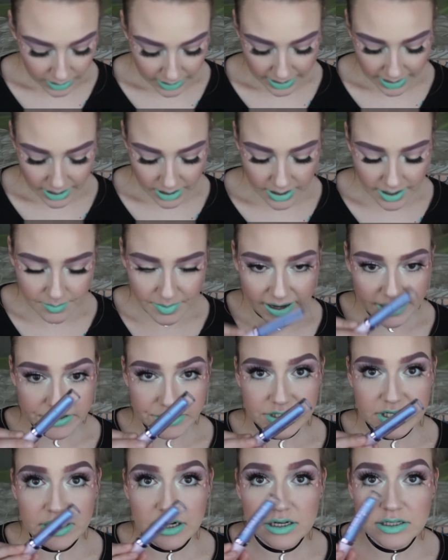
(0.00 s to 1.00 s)
And I'm
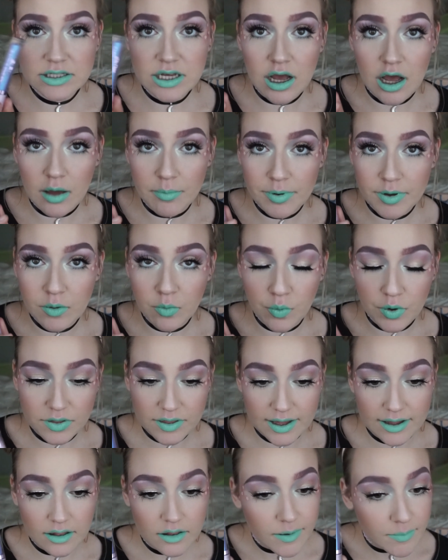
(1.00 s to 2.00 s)
actually gonna top it with
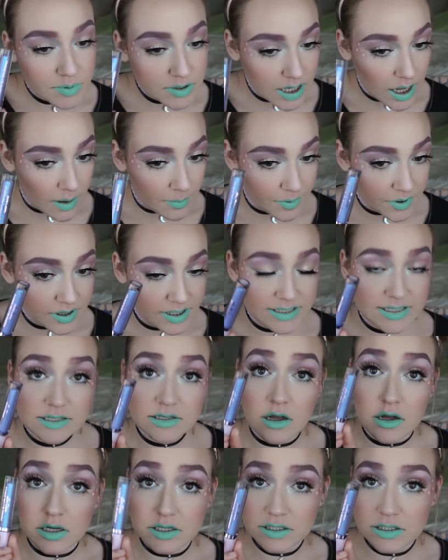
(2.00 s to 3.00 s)
a lip topper. This is
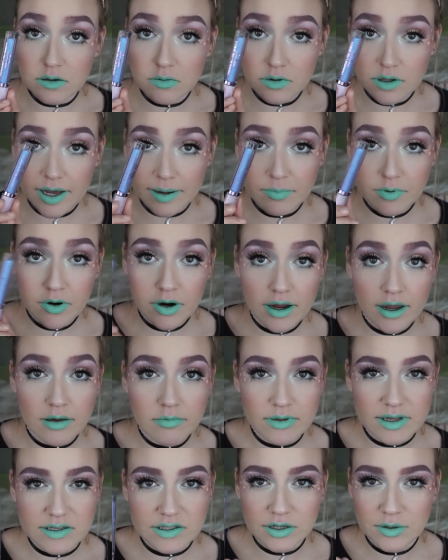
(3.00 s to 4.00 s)
also Lime Crime.
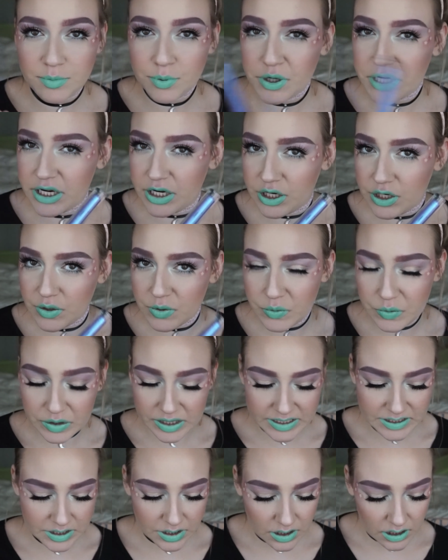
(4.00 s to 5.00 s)
These are pretty new.
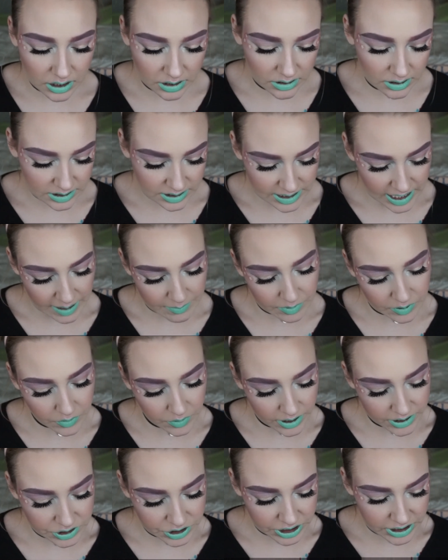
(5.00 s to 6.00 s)
These are called the Diamond
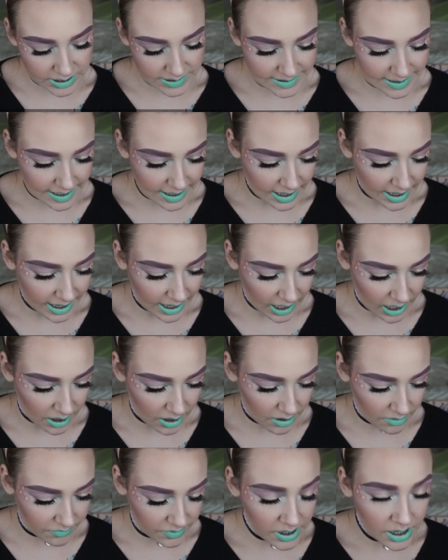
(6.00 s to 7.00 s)
Crushers, and I
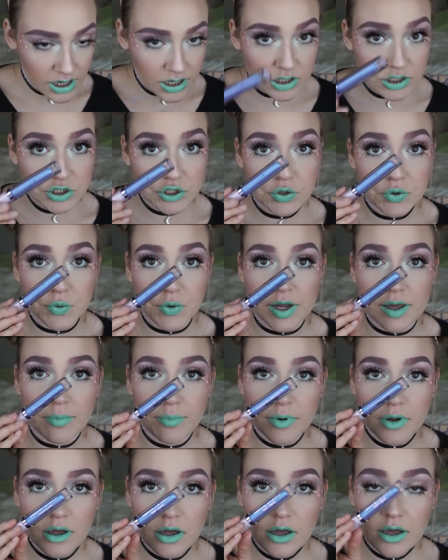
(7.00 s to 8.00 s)
have Trip.
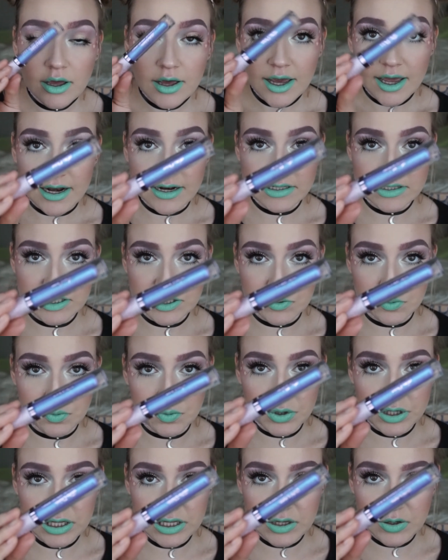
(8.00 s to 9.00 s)
And it's just
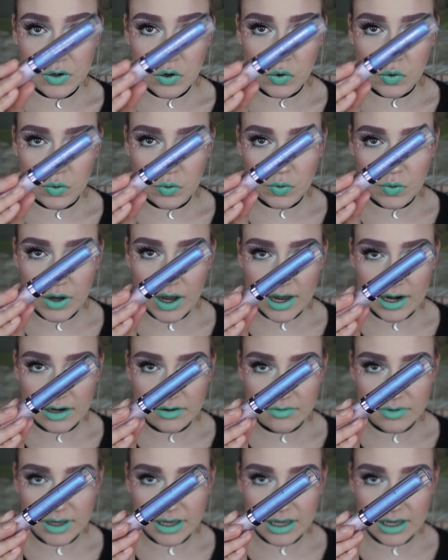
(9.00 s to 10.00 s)
really cool, kind
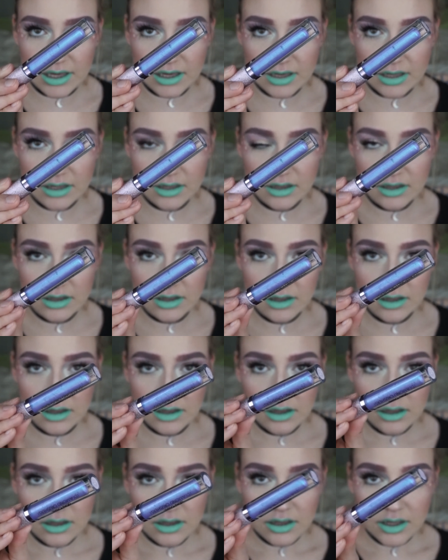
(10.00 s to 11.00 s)
of like
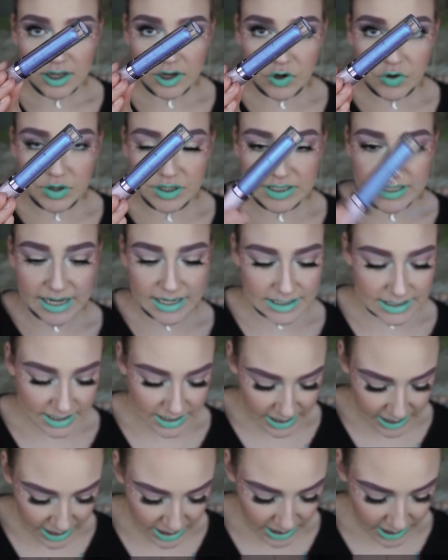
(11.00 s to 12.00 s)

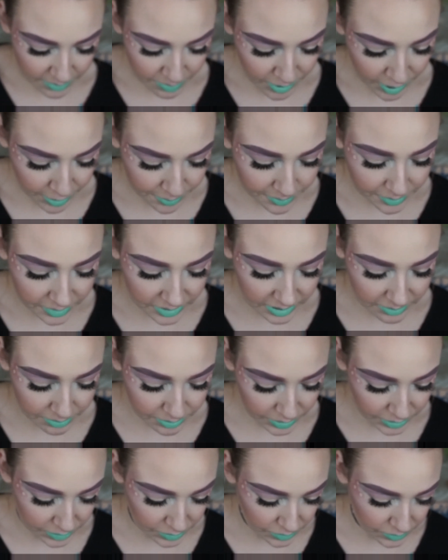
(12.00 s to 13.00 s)
iridescent-y, like purpley
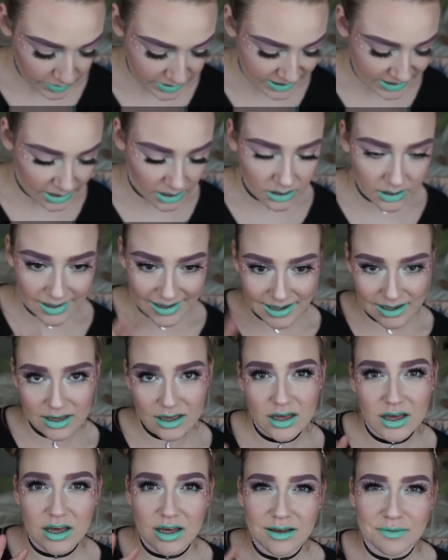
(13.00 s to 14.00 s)
blue. It's got like
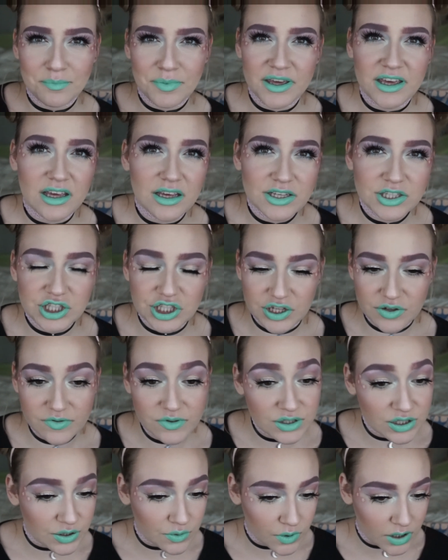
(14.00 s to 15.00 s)
a pink
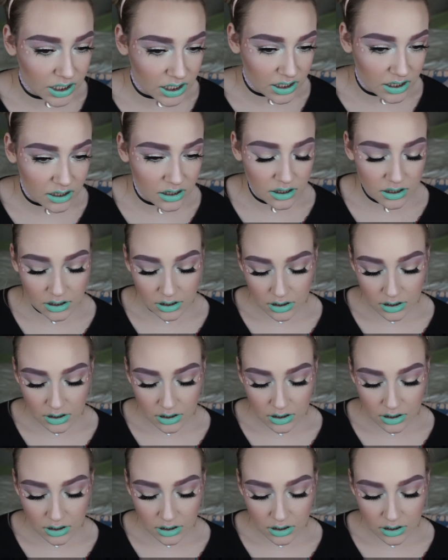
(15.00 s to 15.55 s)
shift to it.